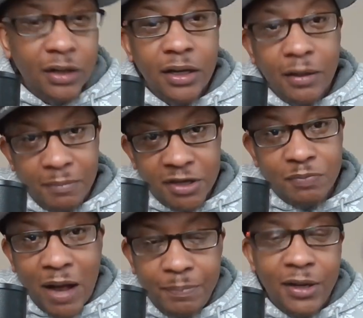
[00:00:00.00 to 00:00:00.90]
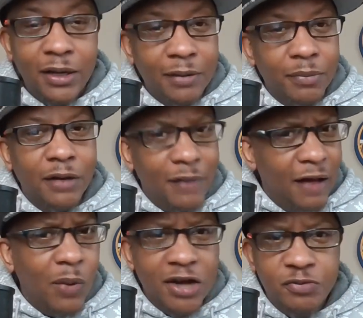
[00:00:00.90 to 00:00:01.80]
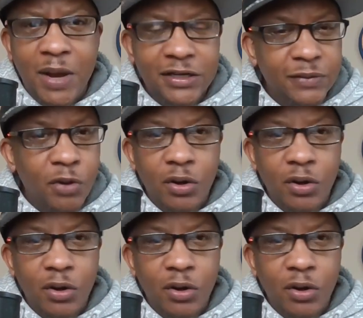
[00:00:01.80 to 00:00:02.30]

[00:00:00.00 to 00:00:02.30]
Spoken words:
It's my opinion, but I've watched basketball,